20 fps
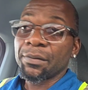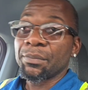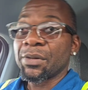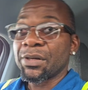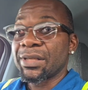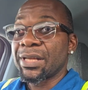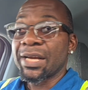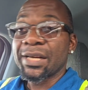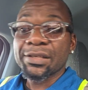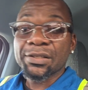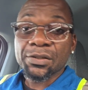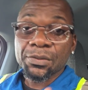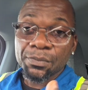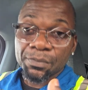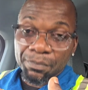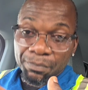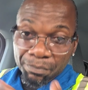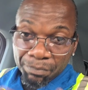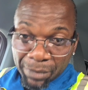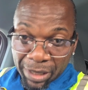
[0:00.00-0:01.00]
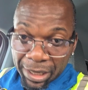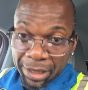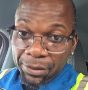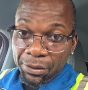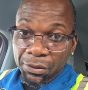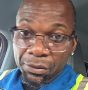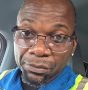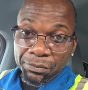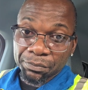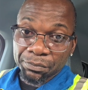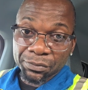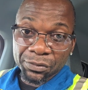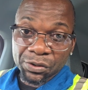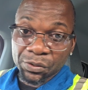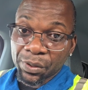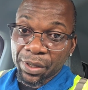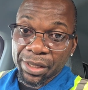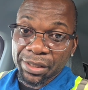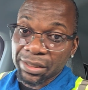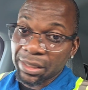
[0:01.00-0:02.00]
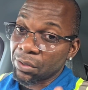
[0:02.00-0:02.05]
but that is my own trades.